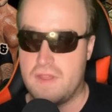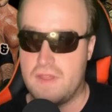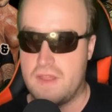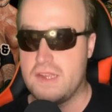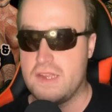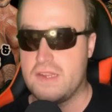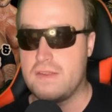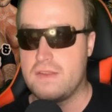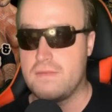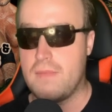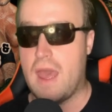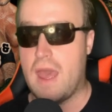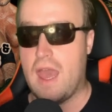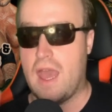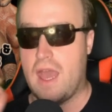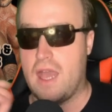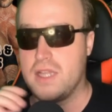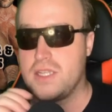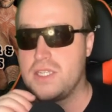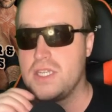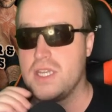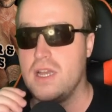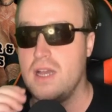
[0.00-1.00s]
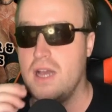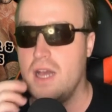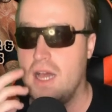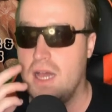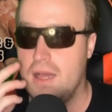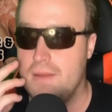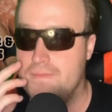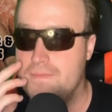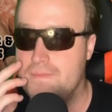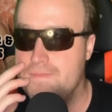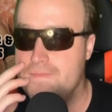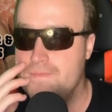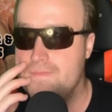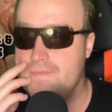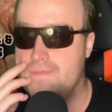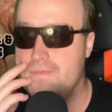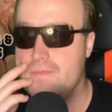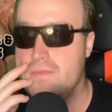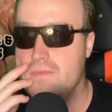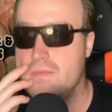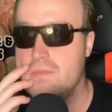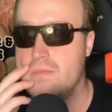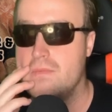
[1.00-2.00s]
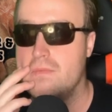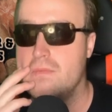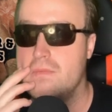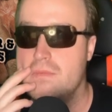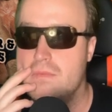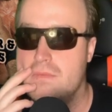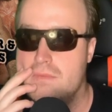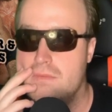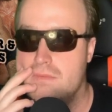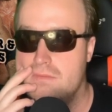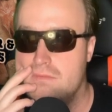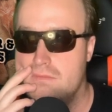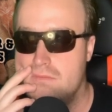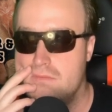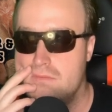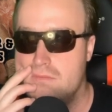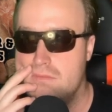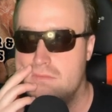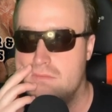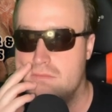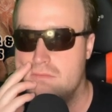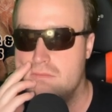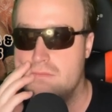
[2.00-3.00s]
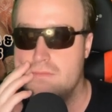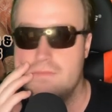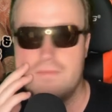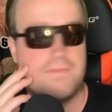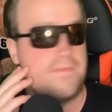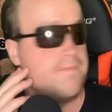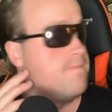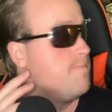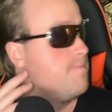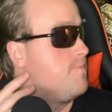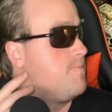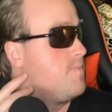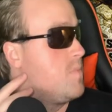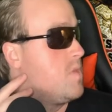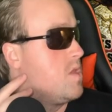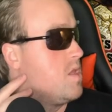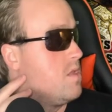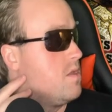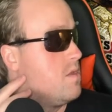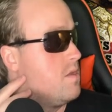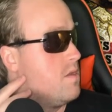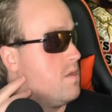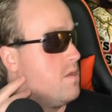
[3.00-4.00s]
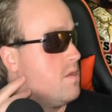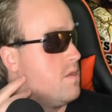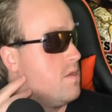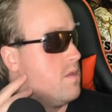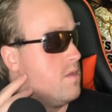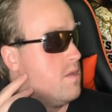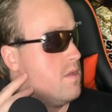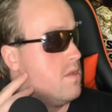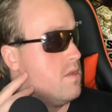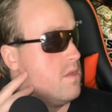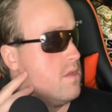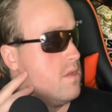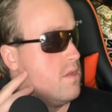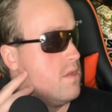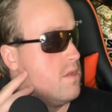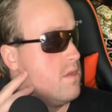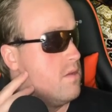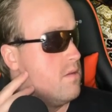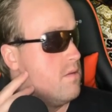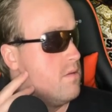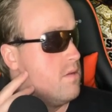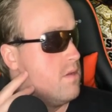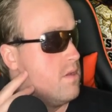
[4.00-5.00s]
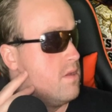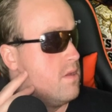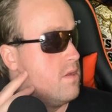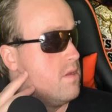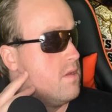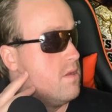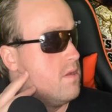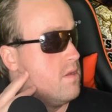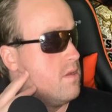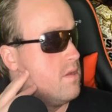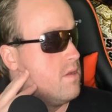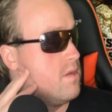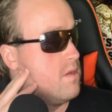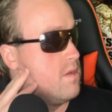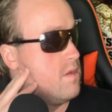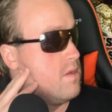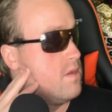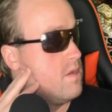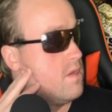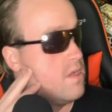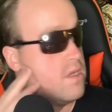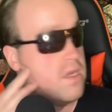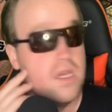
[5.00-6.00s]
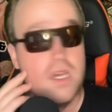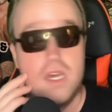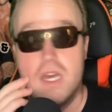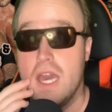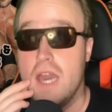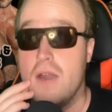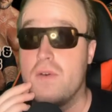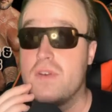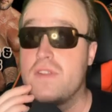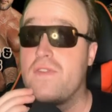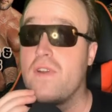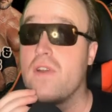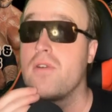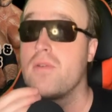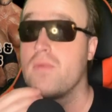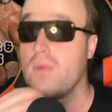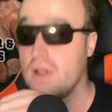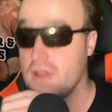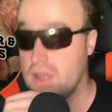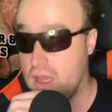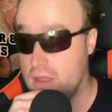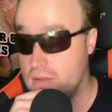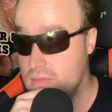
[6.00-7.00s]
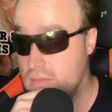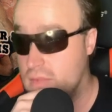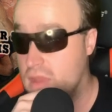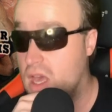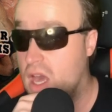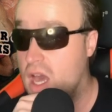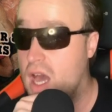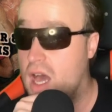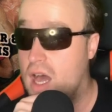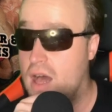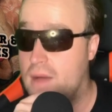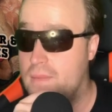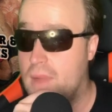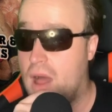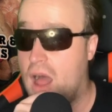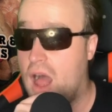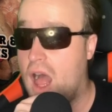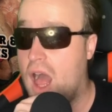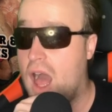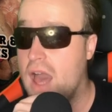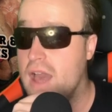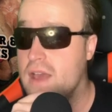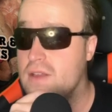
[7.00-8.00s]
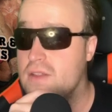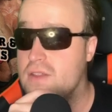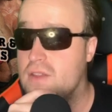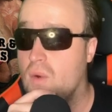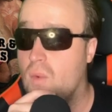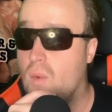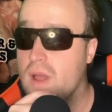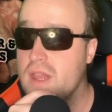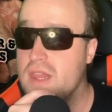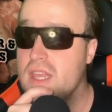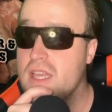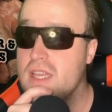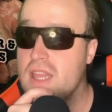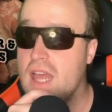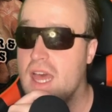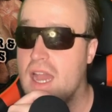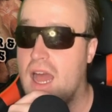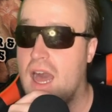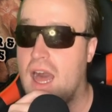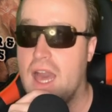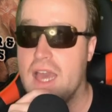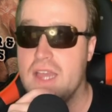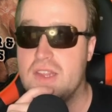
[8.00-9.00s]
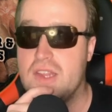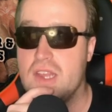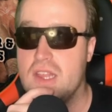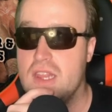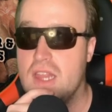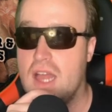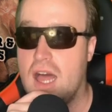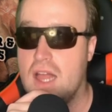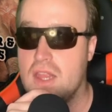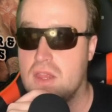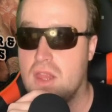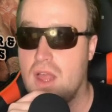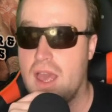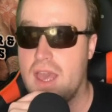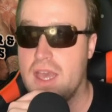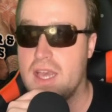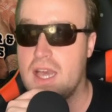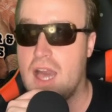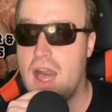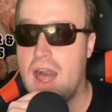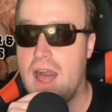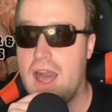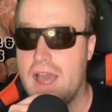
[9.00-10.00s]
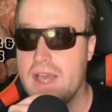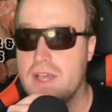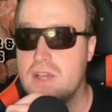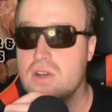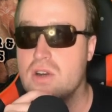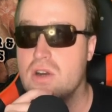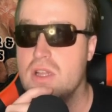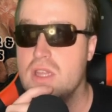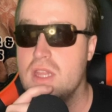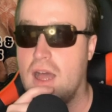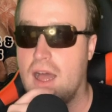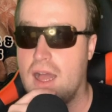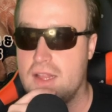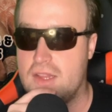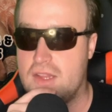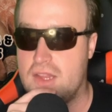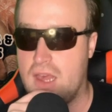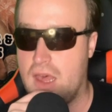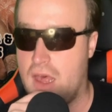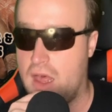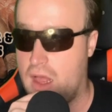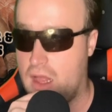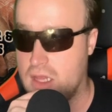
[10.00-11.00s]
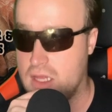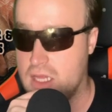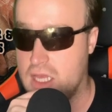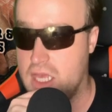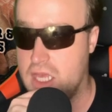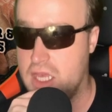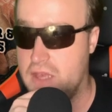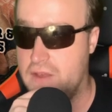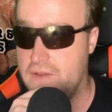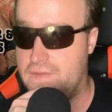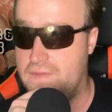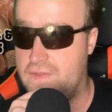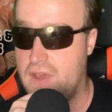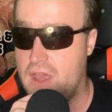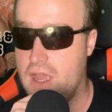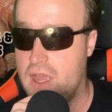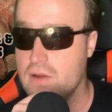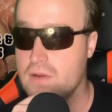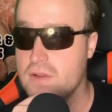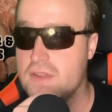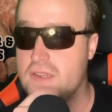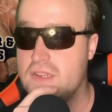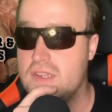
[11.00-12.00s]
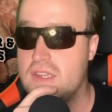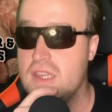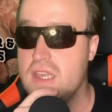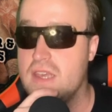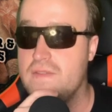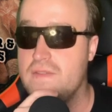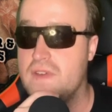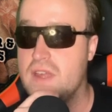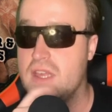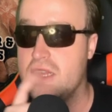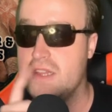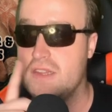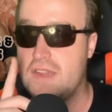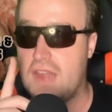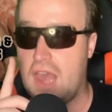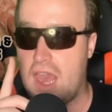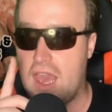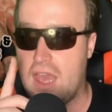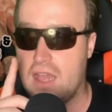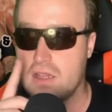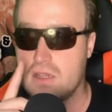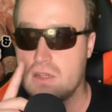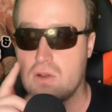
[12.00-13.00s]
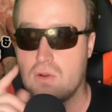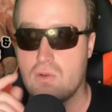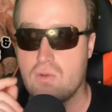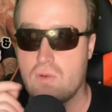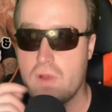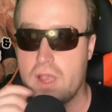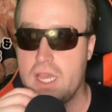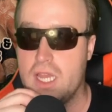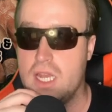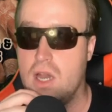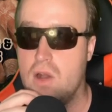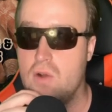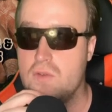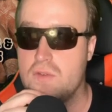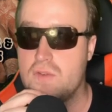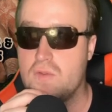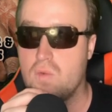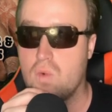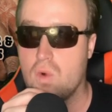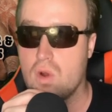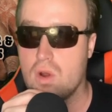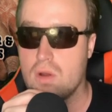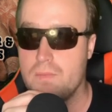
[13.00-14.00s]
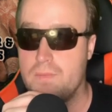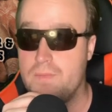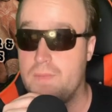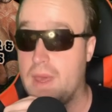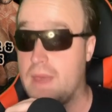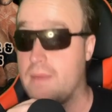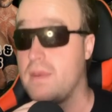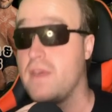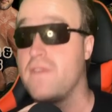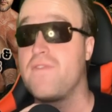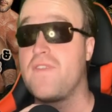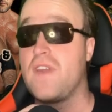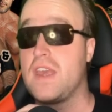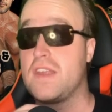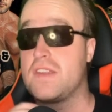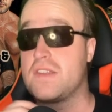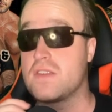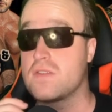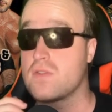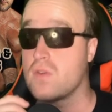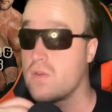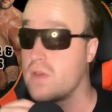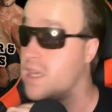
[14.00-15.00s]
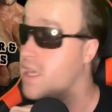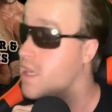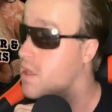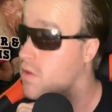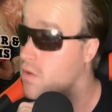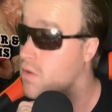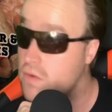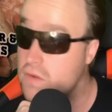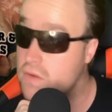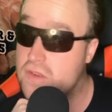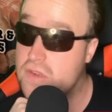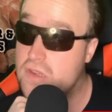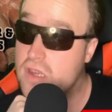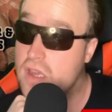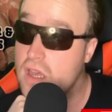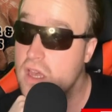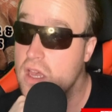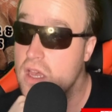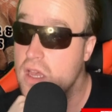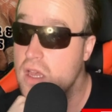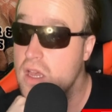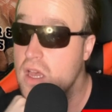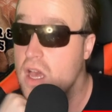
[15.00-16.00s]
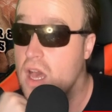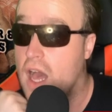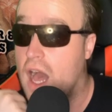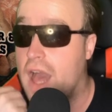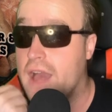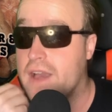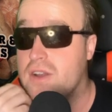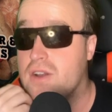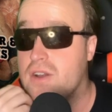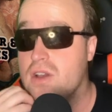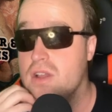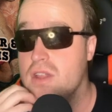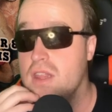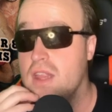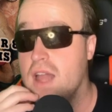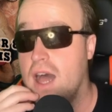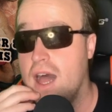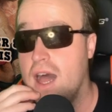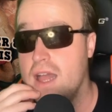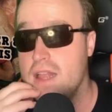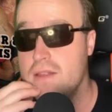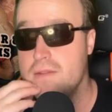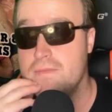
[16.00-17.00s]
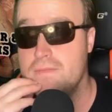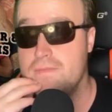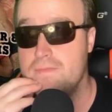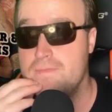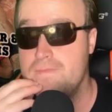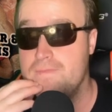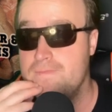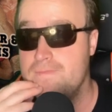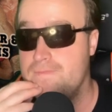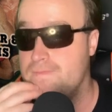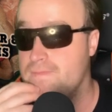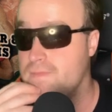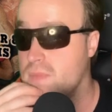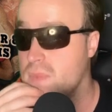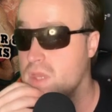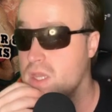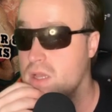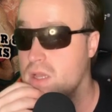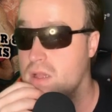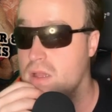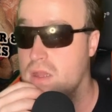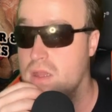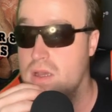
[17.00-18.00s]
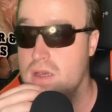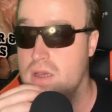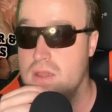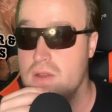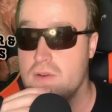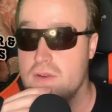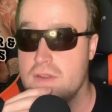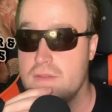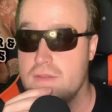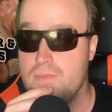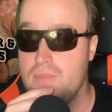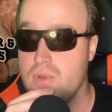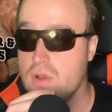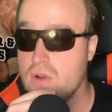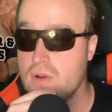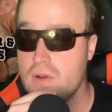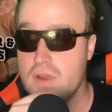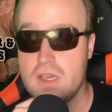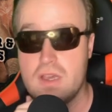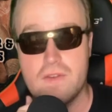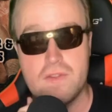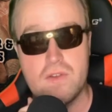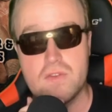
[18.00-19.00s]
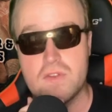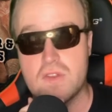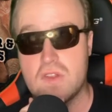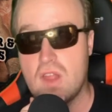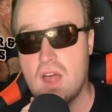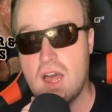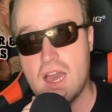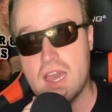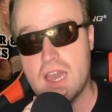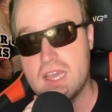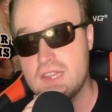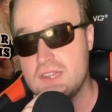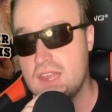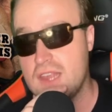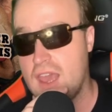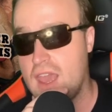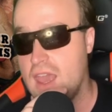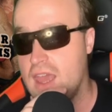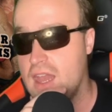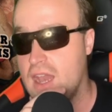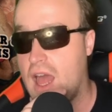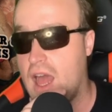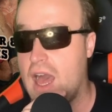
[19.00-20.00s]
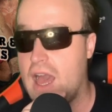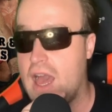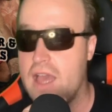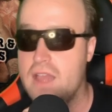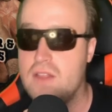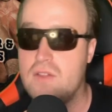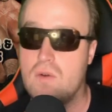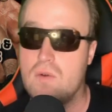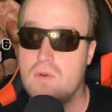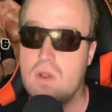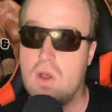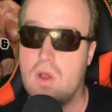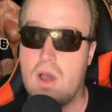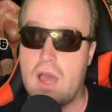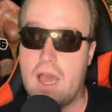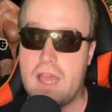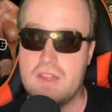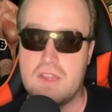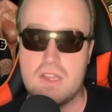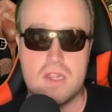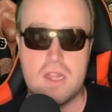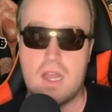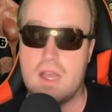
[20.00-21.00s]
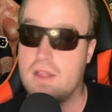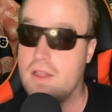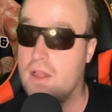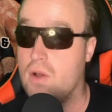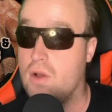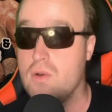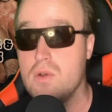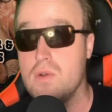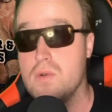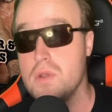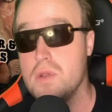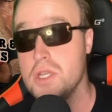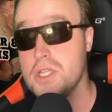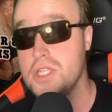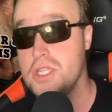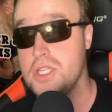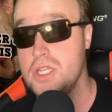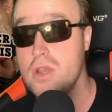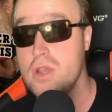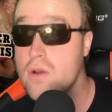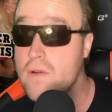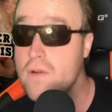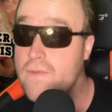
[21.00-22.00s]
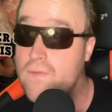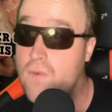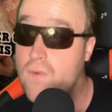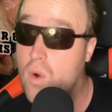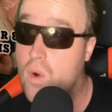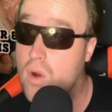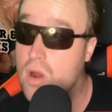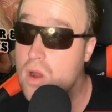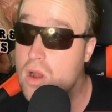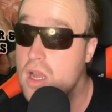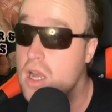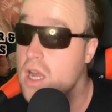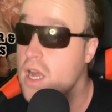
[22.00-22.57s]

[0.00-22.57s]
this match. Um, um, so the the tag teams that didn't get along were very well done. It was very well done. Um, I so one thing that I did not like, I could not tell if Aron Stevens and Kratos were baby faces or heels. Yeah, I could there was A lot of blurring of those. lines. There was blurring of those lines, and I don't know. I did not know who to cheer for.